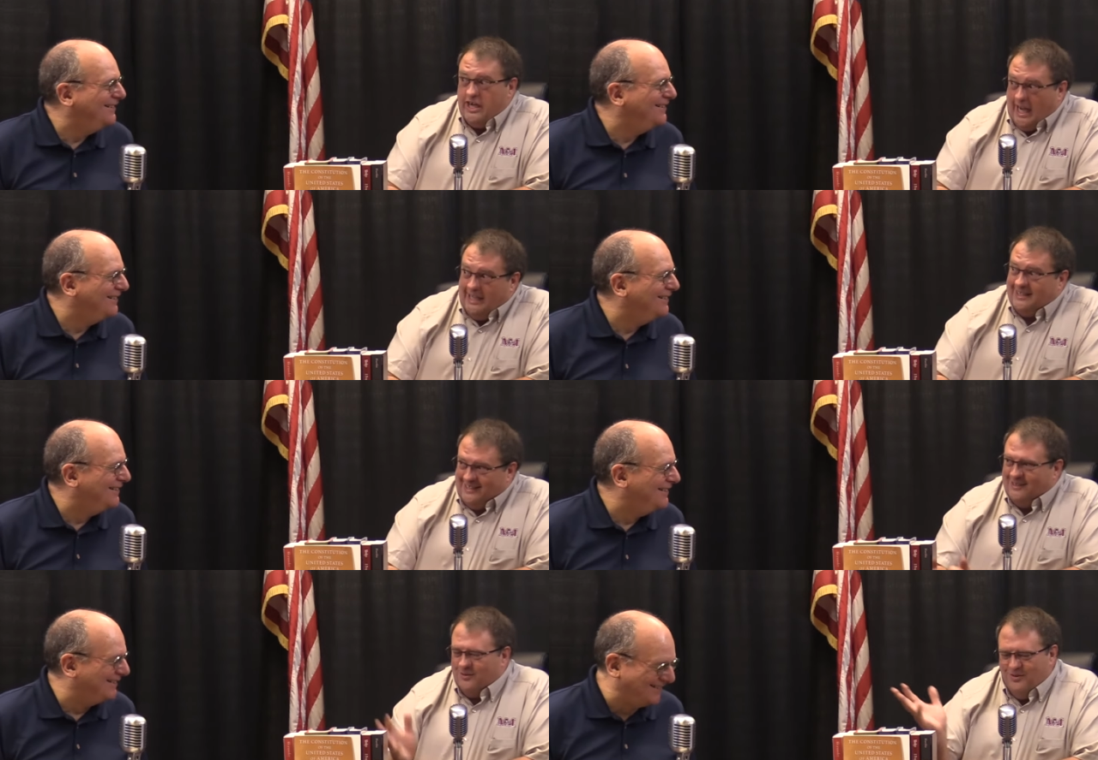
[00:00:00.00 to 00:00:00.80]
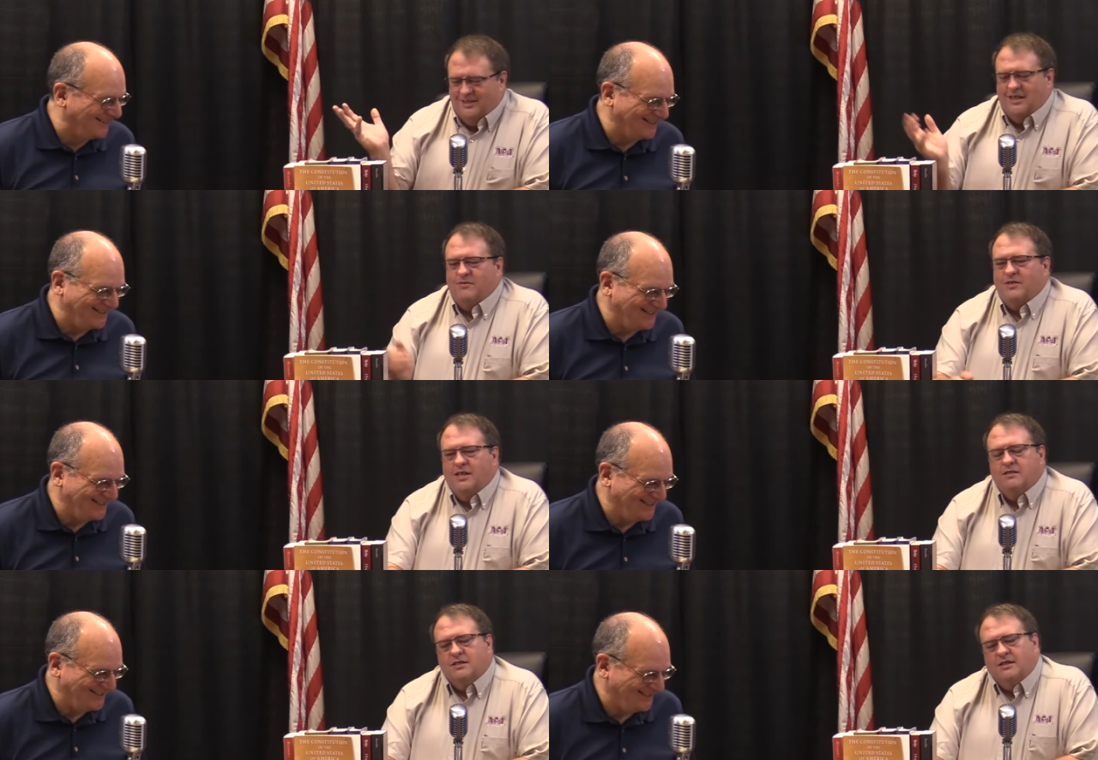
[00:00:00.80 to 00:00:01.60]
Speaker 1: alien to what they were
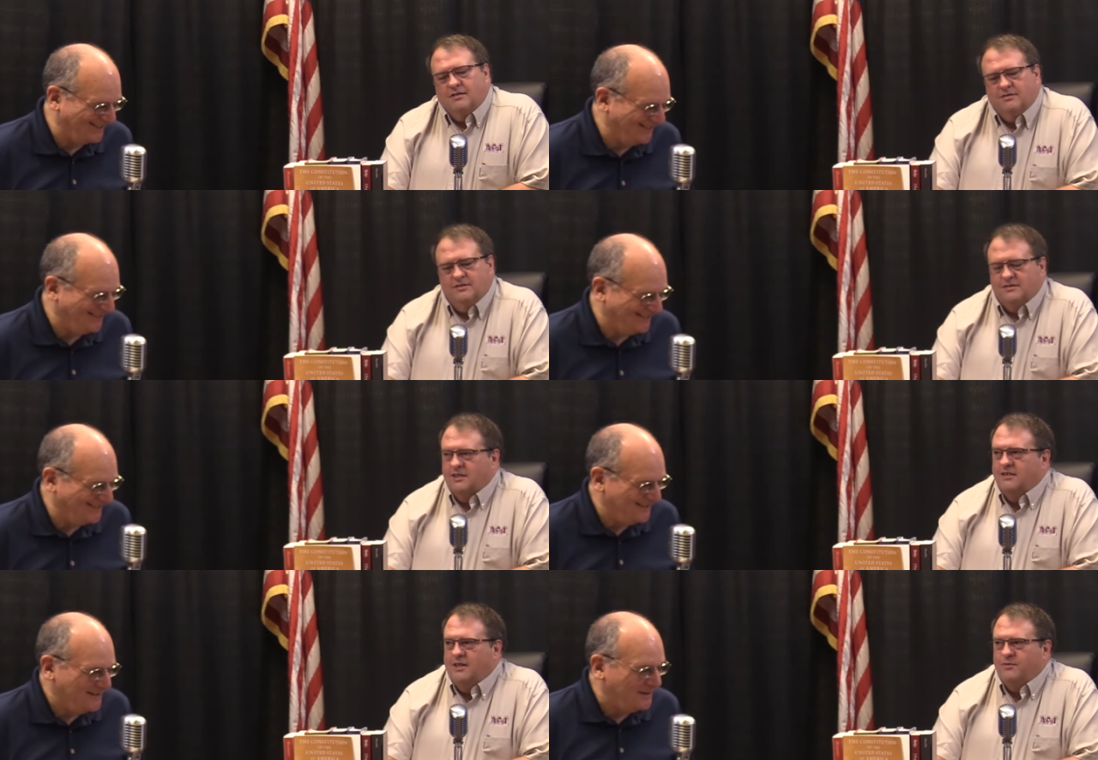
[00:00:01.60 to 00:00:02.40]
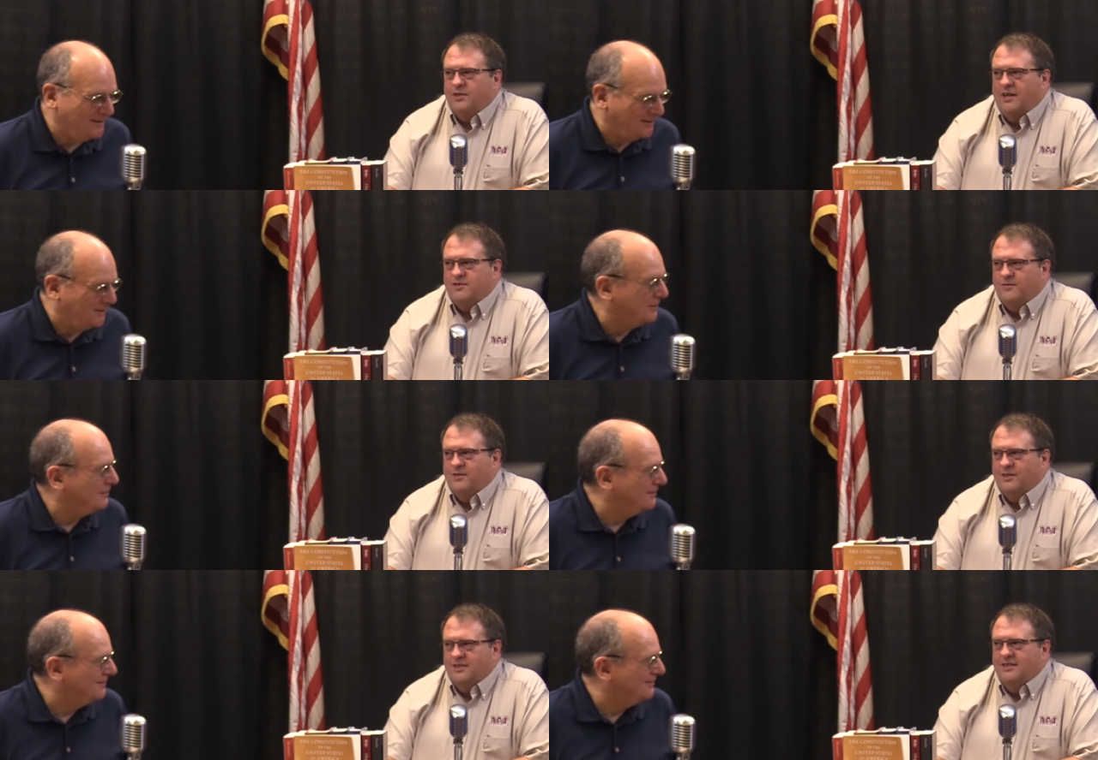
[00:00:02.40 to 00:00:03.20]
used to. So that was actually
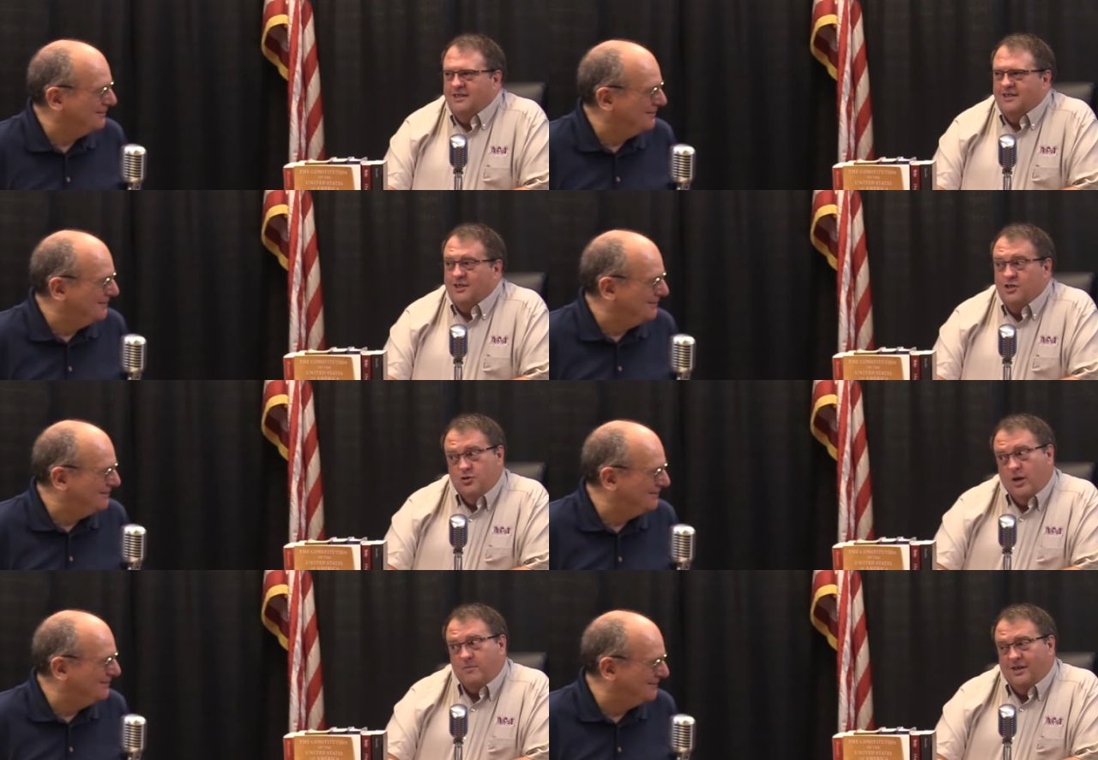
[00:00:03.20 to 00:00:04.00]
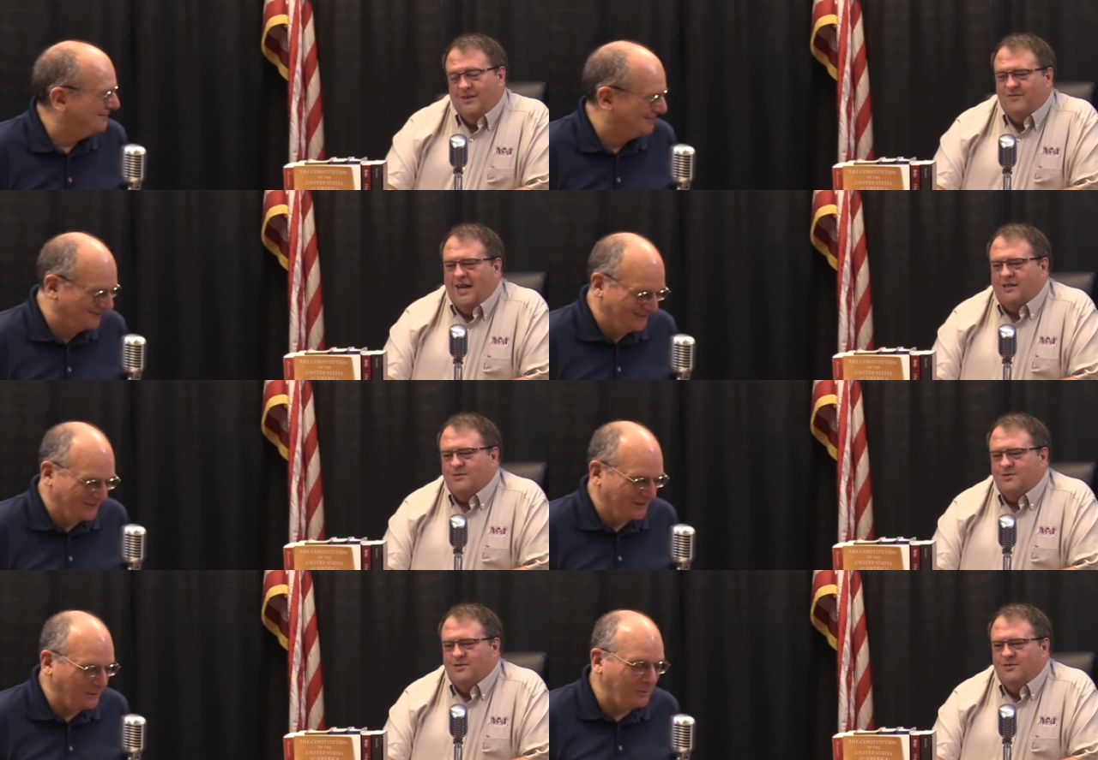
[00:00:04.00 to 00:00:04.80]
one of the contributing
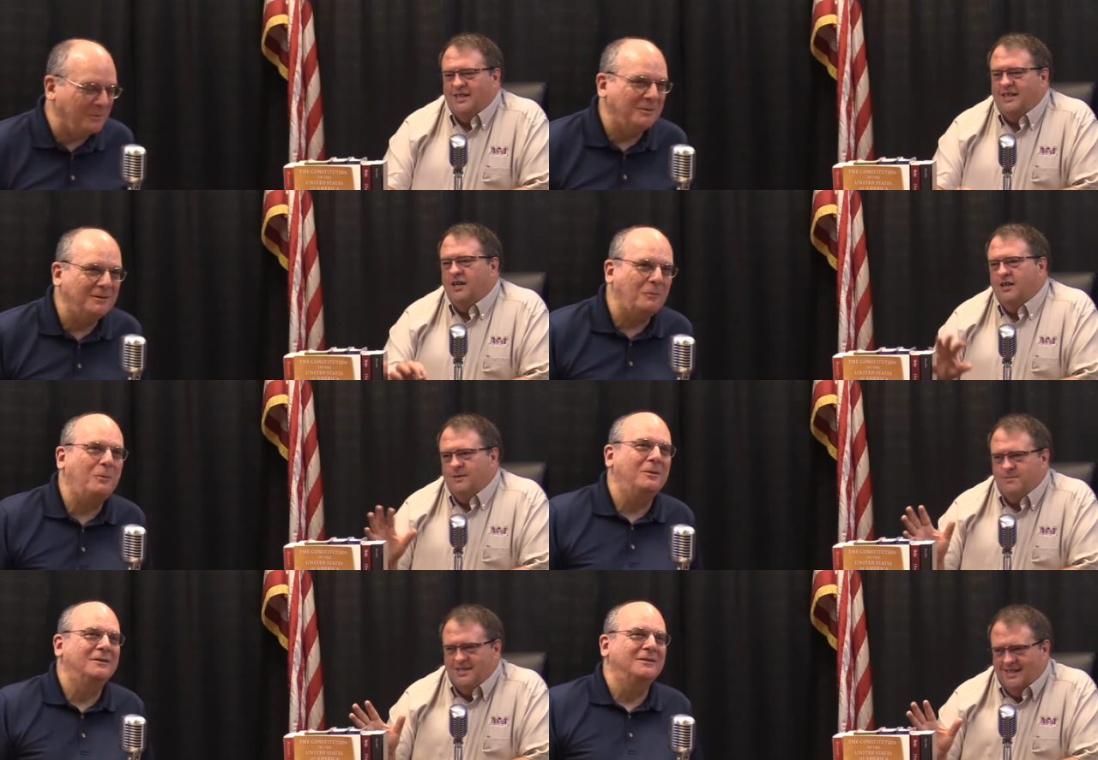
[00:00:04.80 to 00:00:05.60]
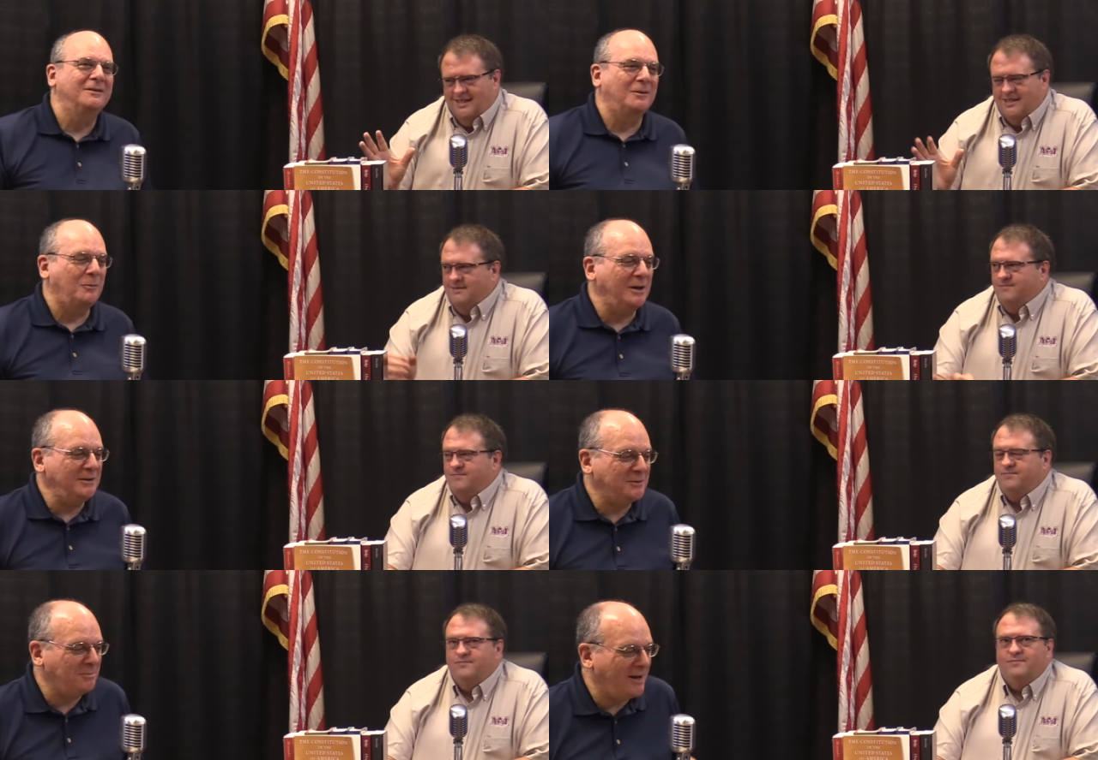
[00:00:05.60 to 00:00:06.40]
factors to the upset.
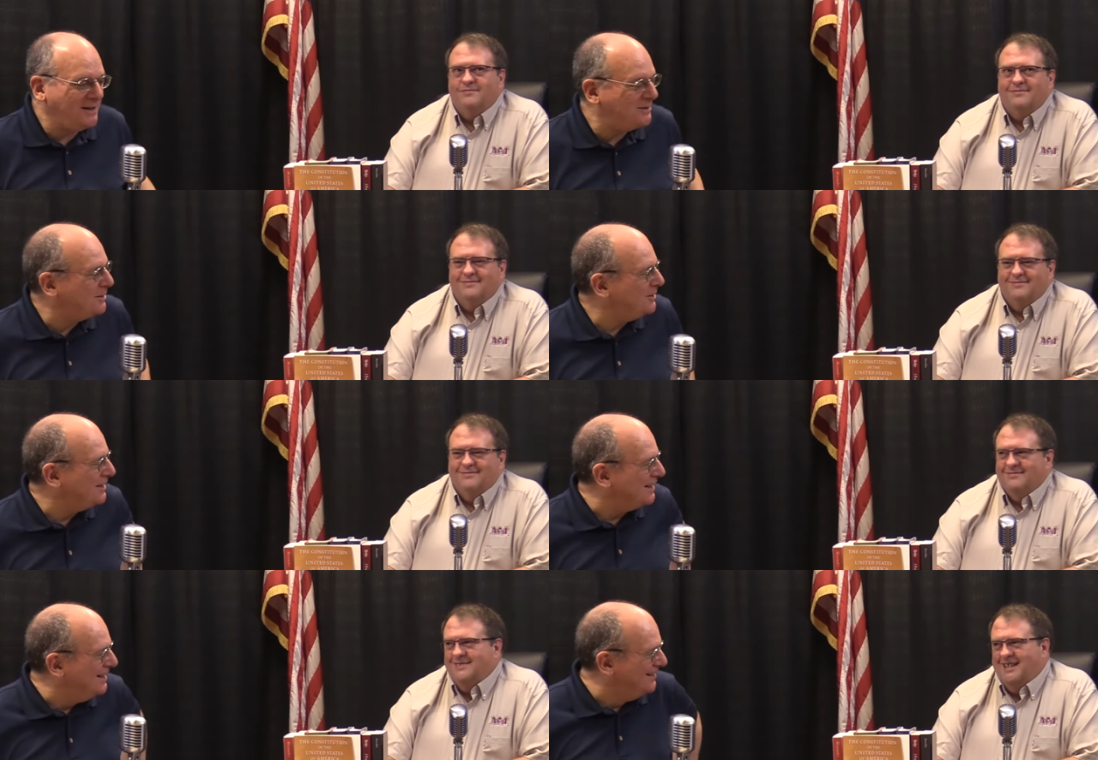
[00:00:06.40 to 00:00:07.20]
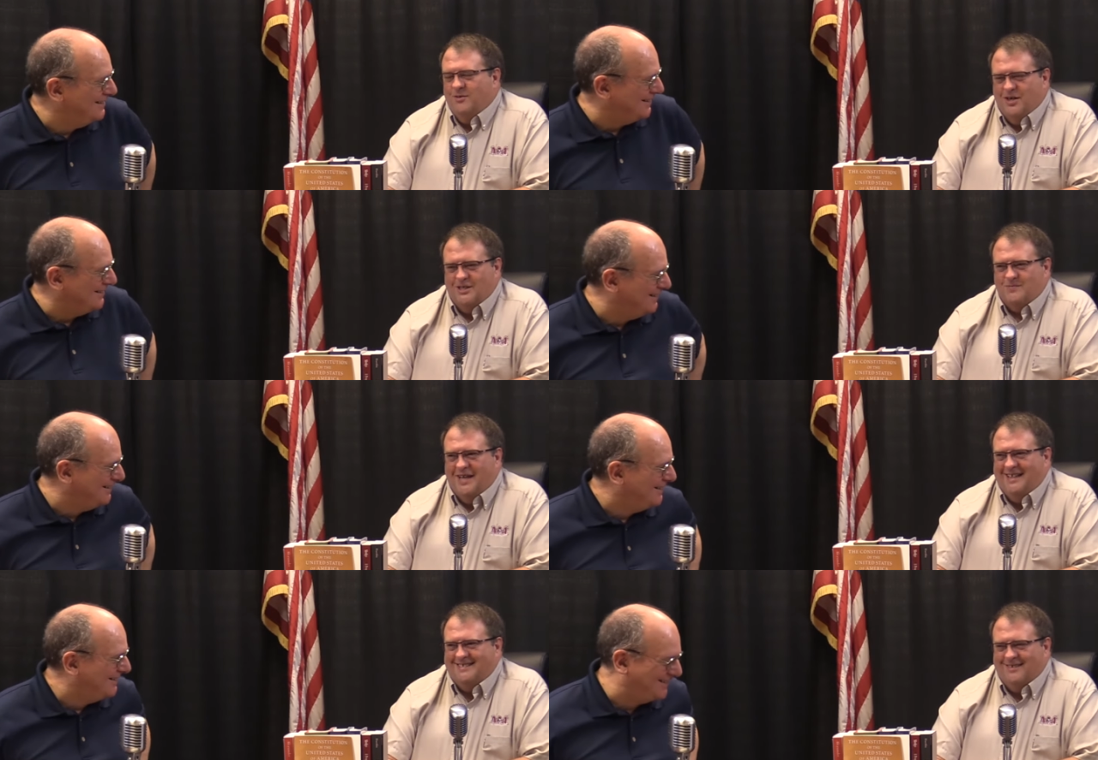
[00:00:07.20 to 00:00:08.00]
Speaker 2: Where's my attorney? Yeah, where's
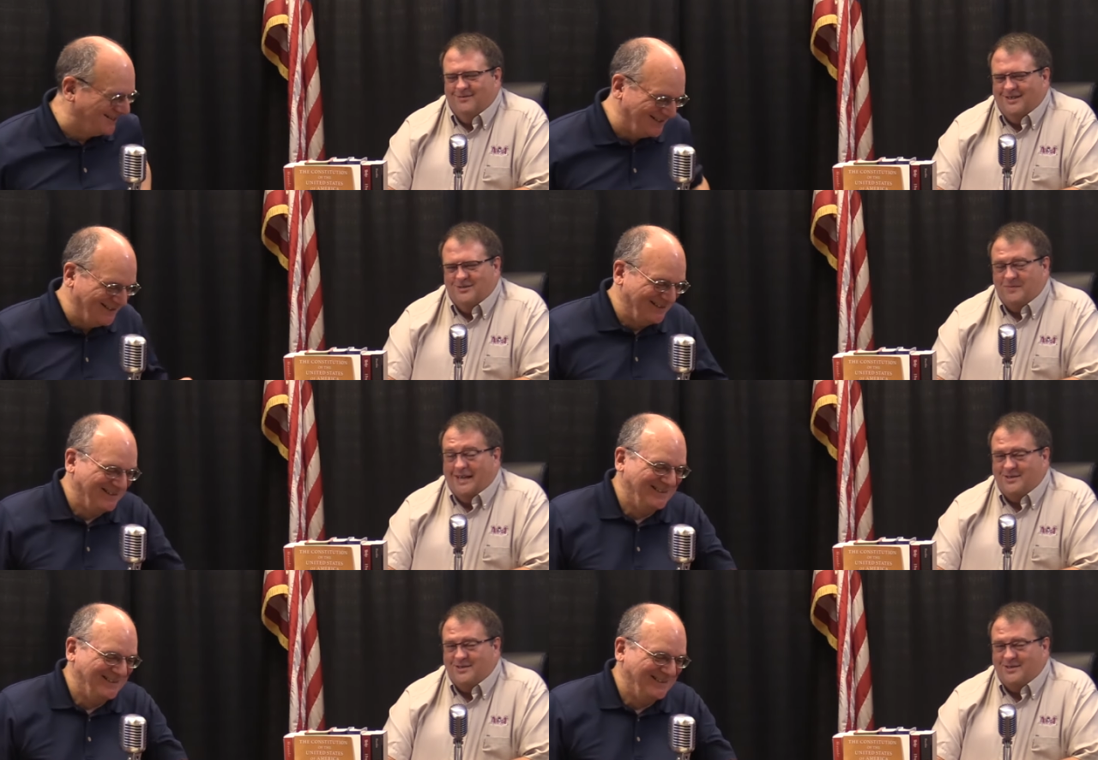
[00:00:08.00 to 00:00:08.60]
my
Speaker 1: attorney? Where's my